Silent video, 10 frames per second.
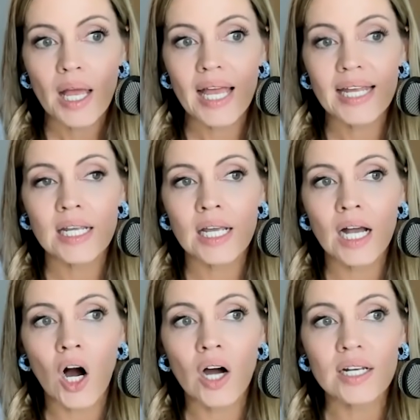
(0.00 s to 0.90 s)
And
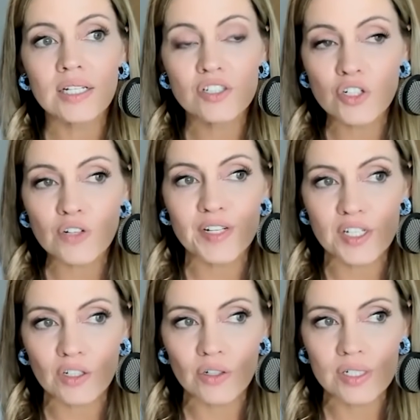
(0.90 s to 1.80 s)
on the
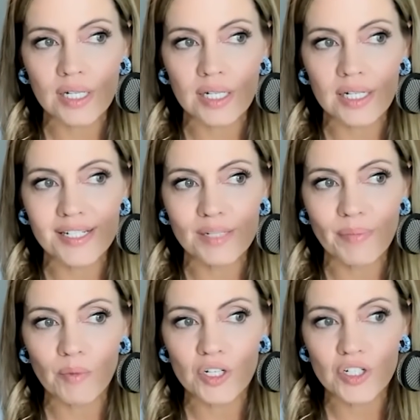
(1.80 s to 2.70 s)
surface, it looks like an easy
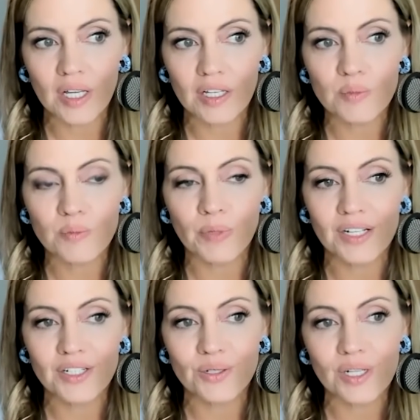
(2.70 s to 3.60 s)
memory challenge, but
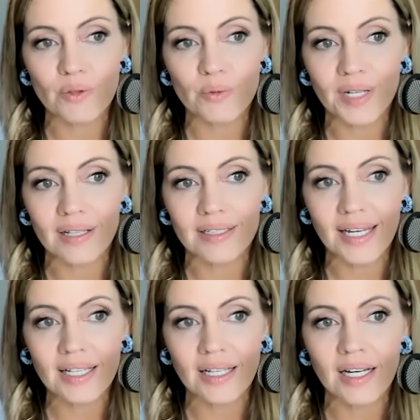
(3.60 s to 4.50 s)
as you saw with Raquel and
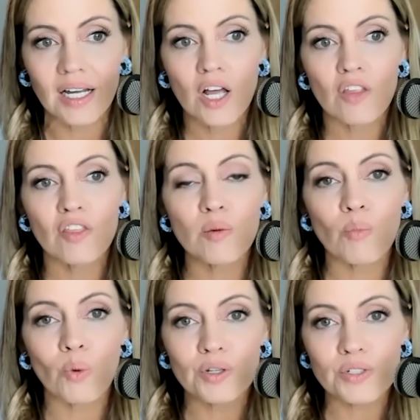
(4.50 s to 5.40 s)
Kayla, the
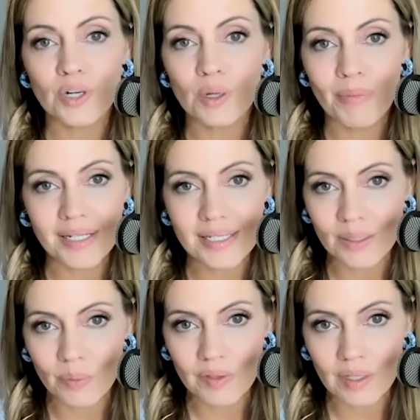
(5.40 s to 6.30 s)
more you start
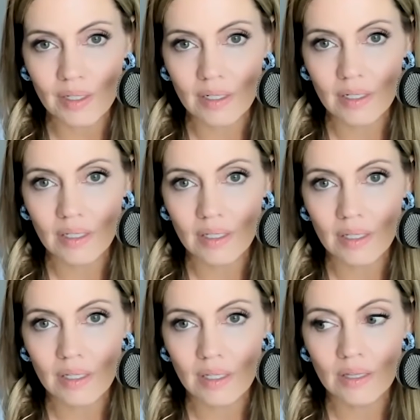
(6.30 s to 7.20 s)
messing with it,
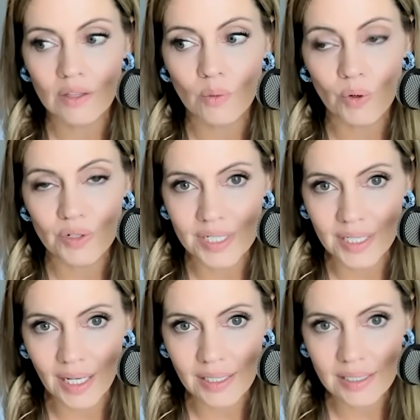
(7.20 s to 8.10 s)
the worse it
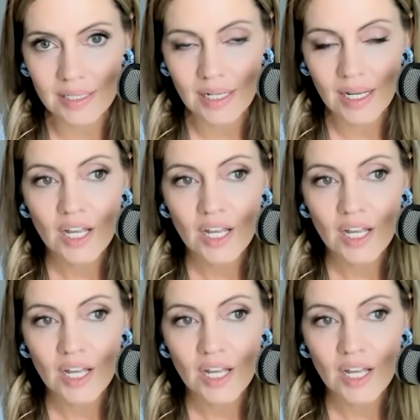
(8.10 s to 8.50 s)
gets.